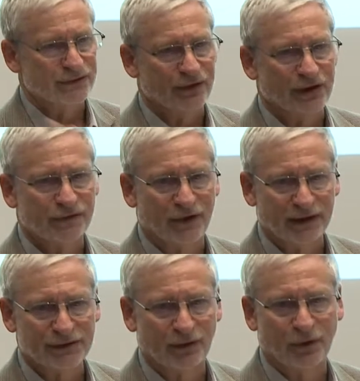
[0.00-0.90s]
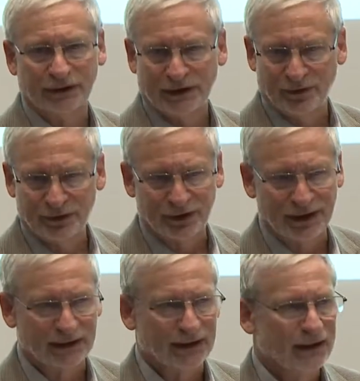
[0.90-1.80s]
of gross violence. I won't go into
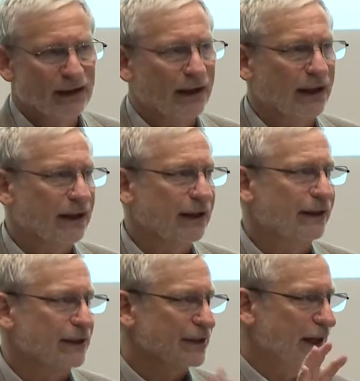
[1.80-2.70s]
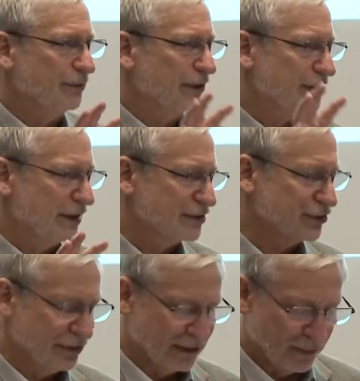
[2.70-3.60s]
that, and that's aimed at a
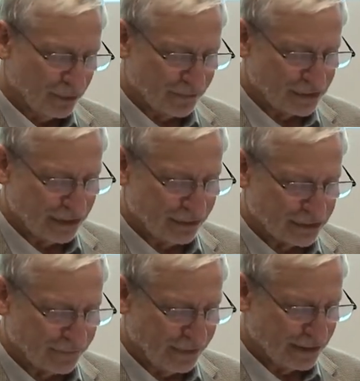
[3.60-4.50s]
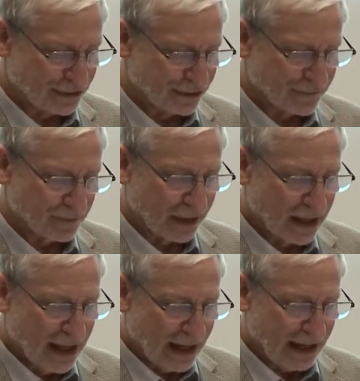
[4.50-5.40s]
certain number of serious offences.
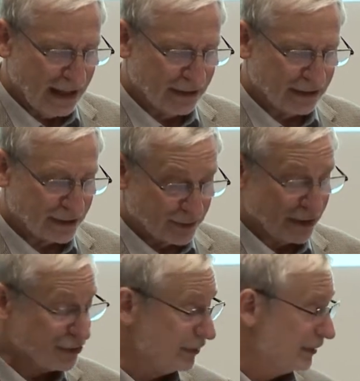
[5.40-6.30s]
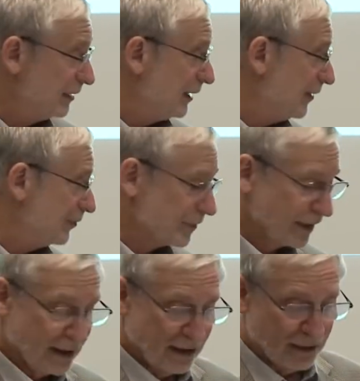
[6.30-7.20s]
And as mentioned
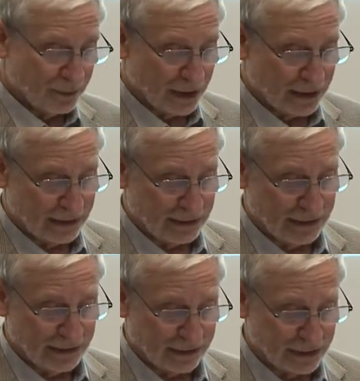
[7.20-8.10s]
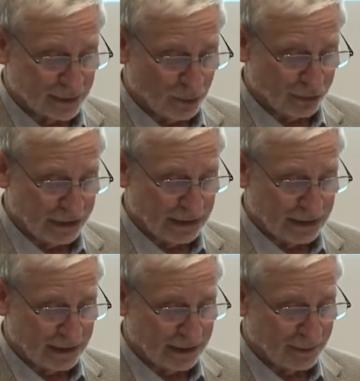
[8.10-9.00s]
by Nick this morning,
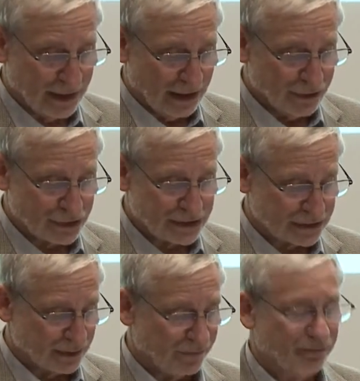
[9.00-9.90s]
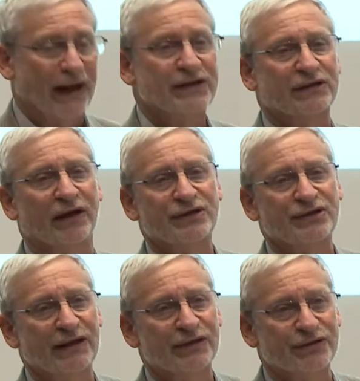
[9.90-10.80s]
a new system of baseline
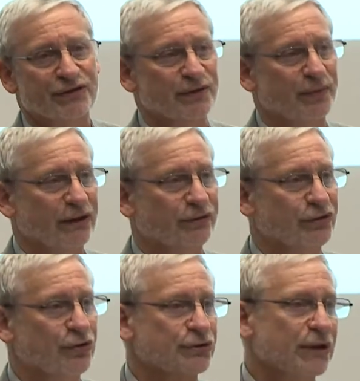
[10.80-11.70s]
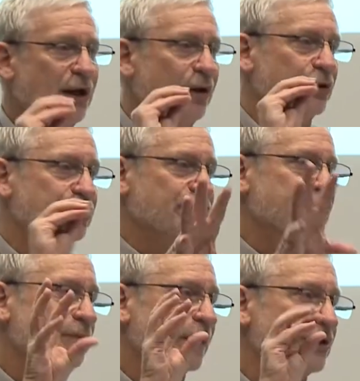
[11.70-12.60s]
sentences have been introduced, which is
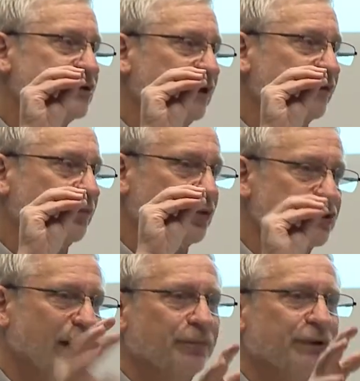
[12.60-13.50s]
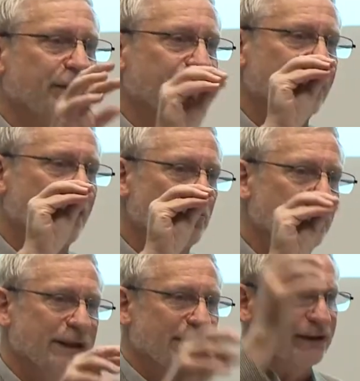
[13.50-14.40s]
a set of presumptive
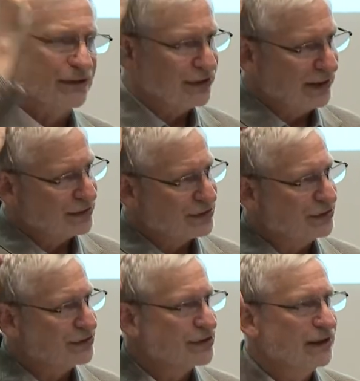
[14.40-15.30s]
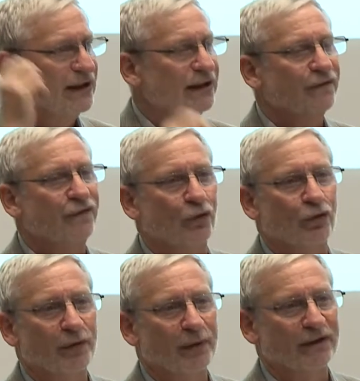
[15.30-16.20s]
median sentences
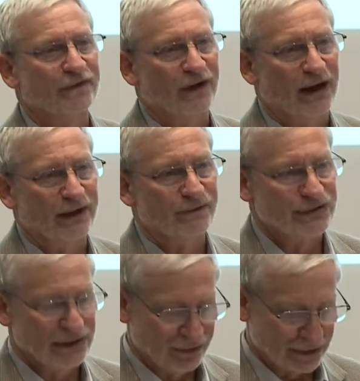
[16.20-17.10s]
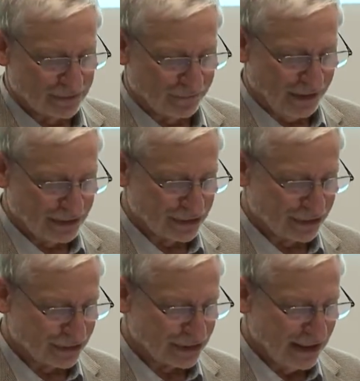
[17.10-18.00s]
for about 5 serious
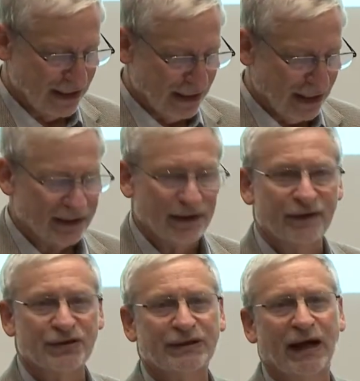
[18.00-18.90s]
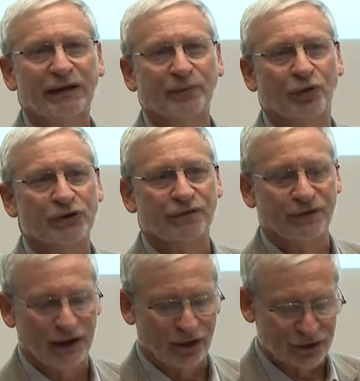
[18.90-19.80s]
offences, and the starting points for
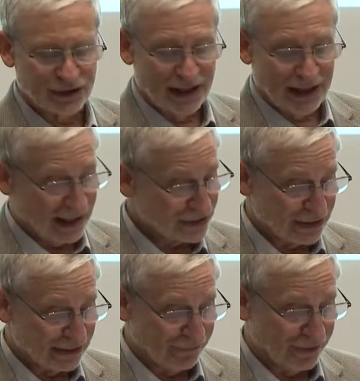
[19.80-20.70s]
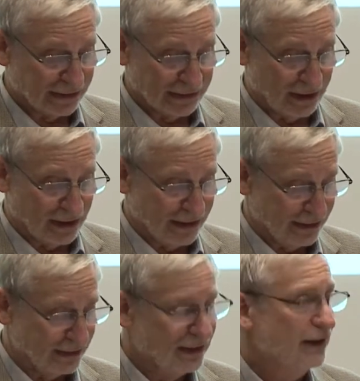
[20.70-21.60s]
those are significantly
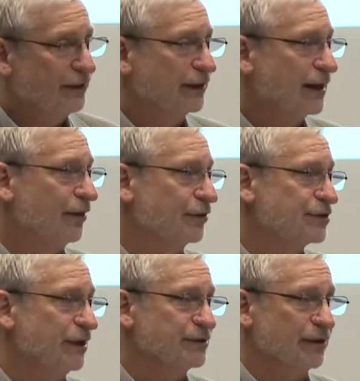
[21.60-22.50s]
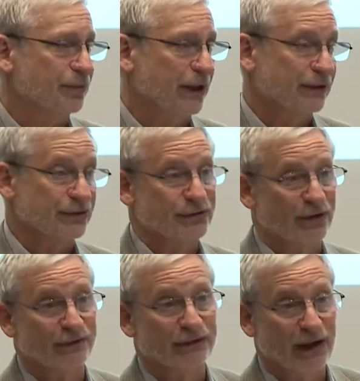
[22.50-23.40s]
higher than current sentencing practices,
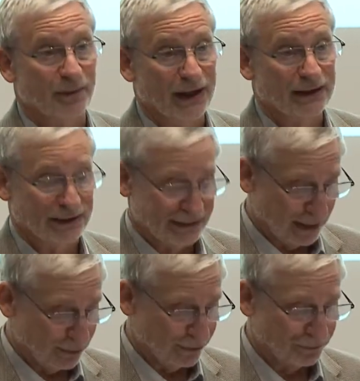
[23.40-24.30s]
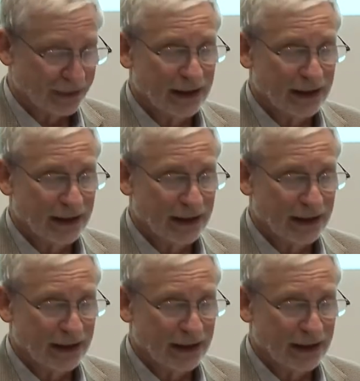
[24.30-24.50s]
often about double.